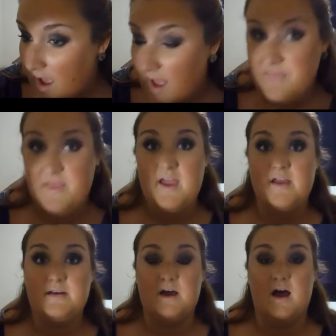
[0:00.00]
And
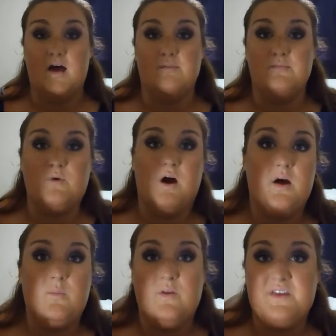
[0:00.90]
then
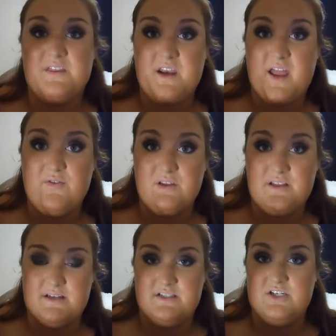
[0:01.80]
one thing that I really
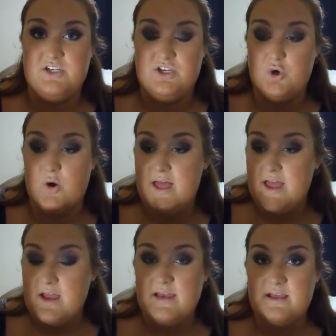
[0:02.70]
like to do
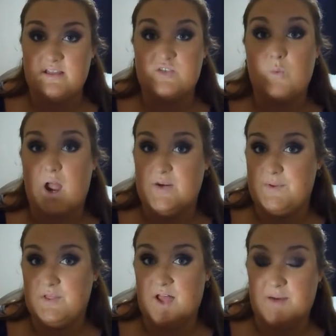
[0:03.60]
is line
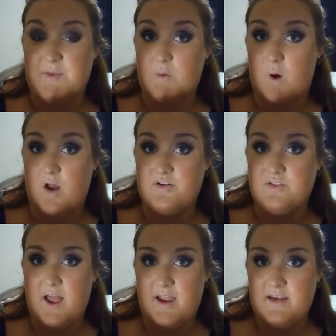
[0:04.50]
my
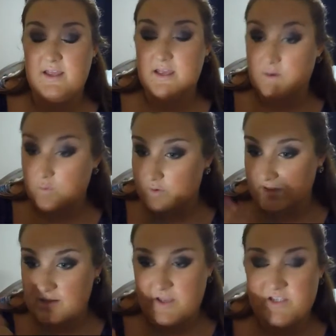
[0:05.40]
waterline. It
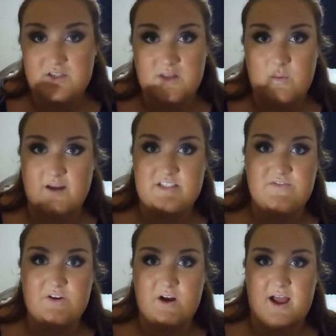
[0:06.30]
really makes the whites
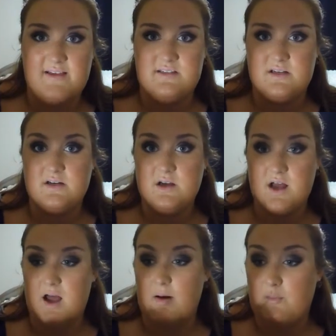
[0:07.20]
of your eyes look
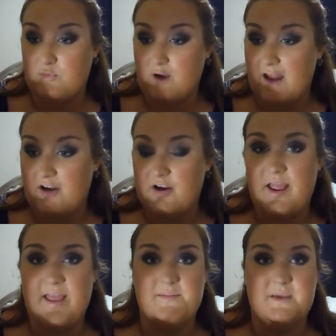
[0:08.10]
brighter,
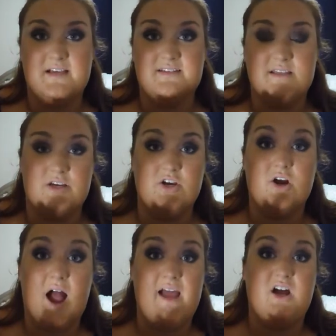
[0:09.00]
and makes
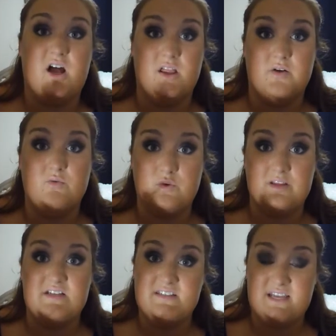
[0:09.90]
your eye color
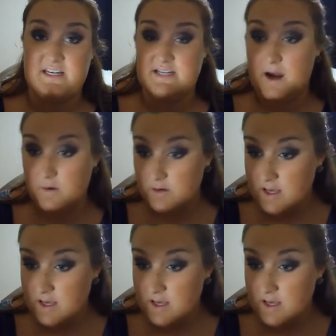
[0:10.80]
really stand out.